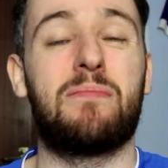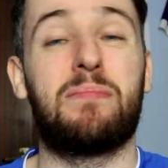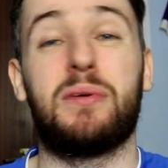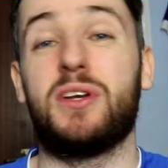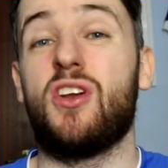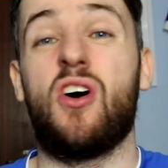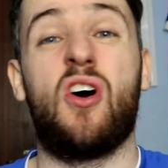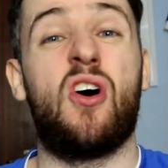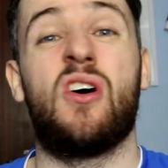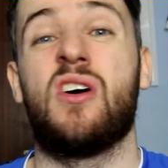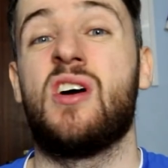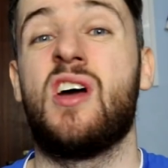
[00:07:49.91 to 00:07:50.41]
But
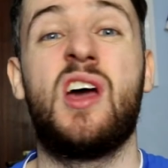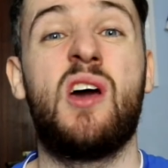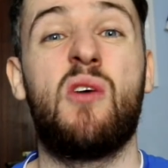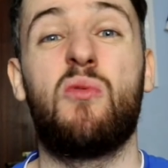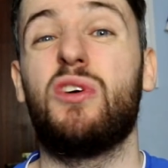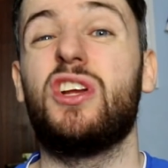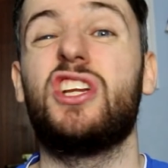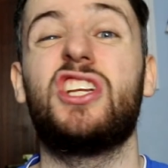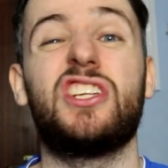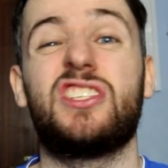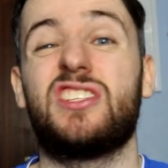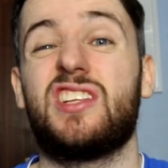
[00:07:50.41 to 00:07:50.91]
no,
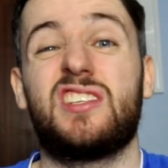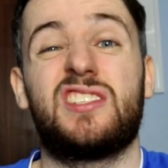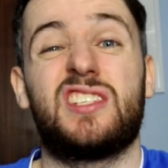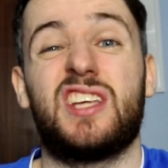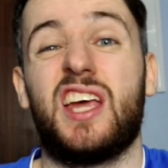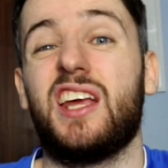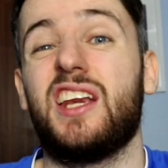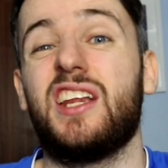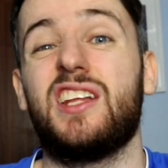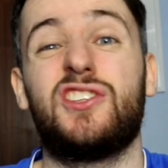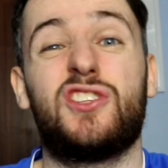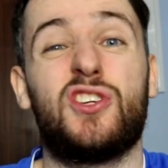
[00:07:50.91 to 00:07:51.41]
we just
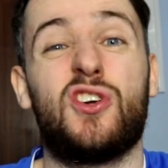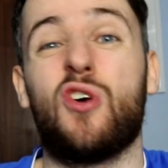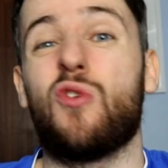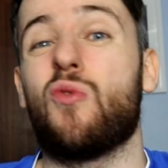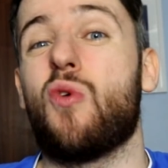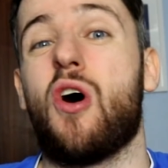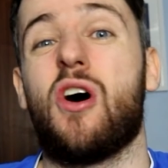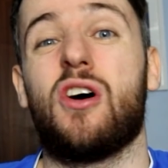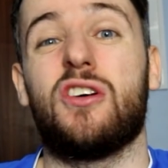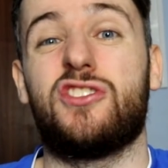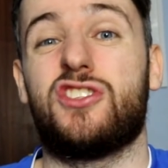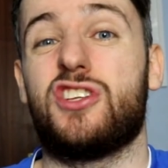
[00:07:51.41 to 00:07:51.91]
decided, you know
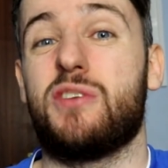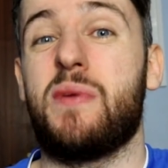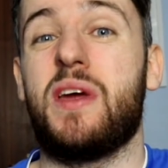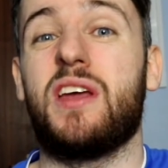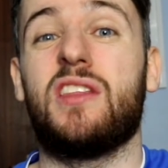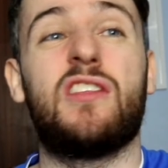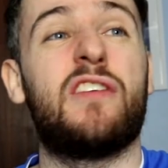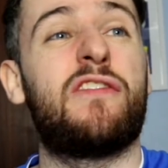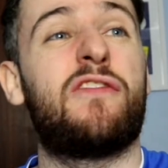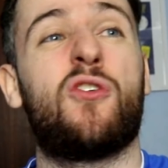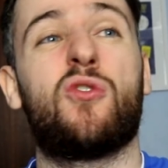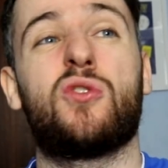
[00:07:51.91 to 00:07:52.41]
what? Jermaine
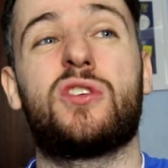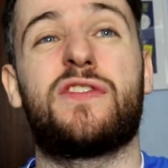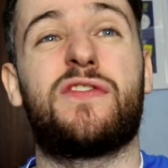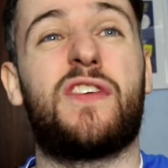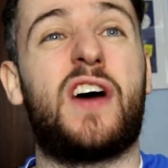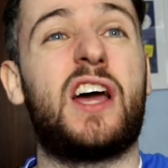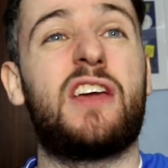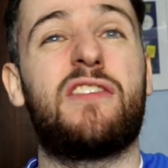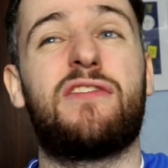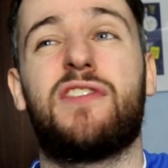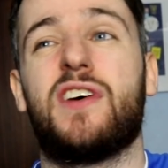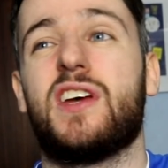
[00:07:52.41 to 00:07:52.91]
Defoe's
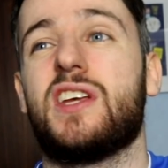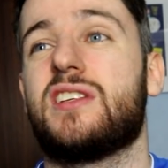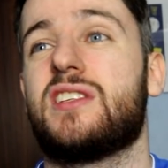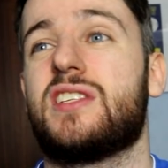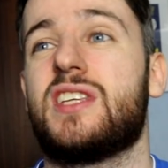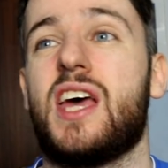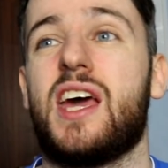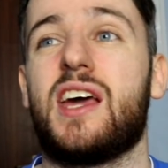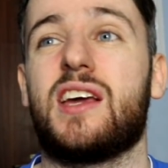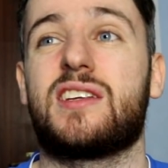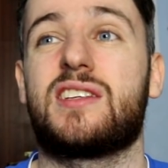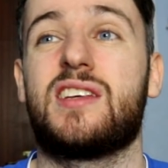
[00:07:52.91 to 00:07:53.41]
five foot
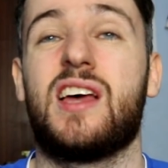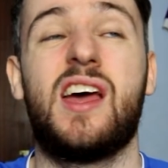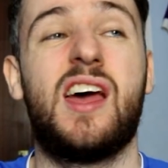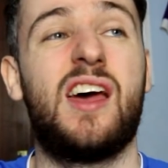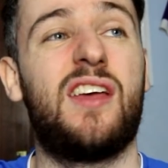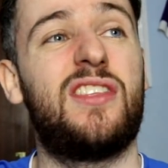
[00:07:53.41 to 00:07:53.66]
six.